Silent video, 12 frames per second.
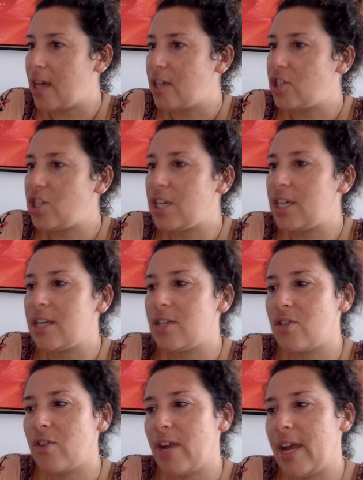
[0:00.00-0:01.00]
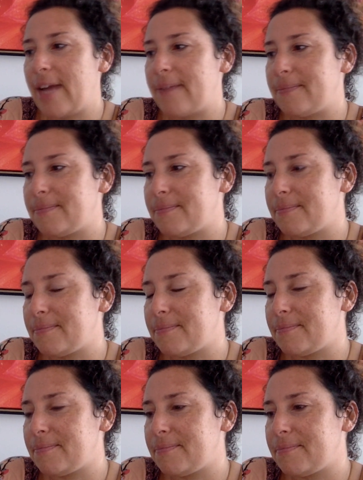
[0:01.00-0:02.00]
she is great
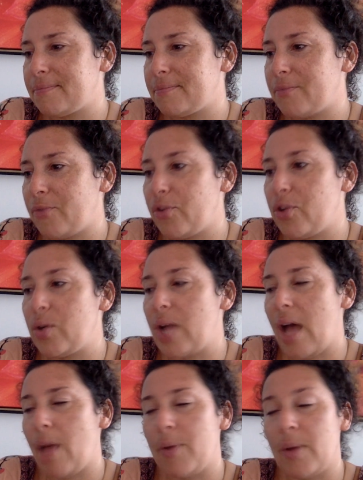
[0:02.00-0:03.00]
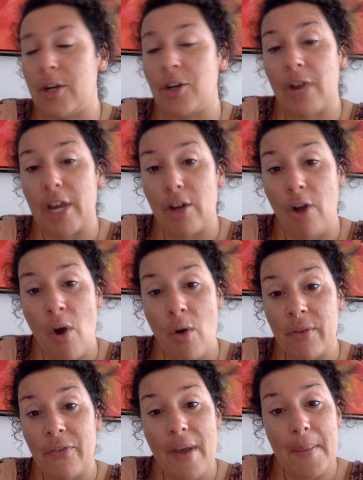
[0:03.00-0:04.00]
for you to help you integrate your
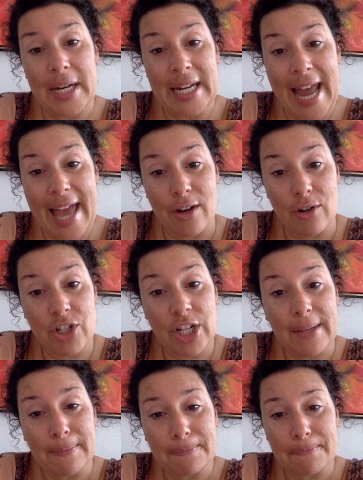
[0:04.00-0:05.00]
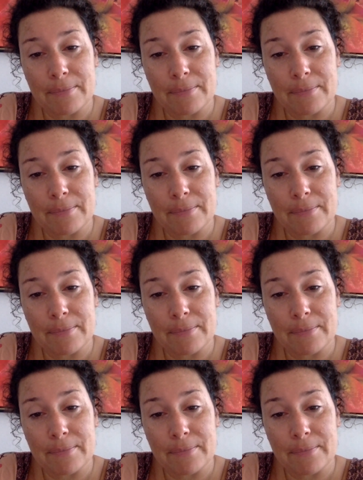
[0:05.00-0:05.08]
own feminine energy.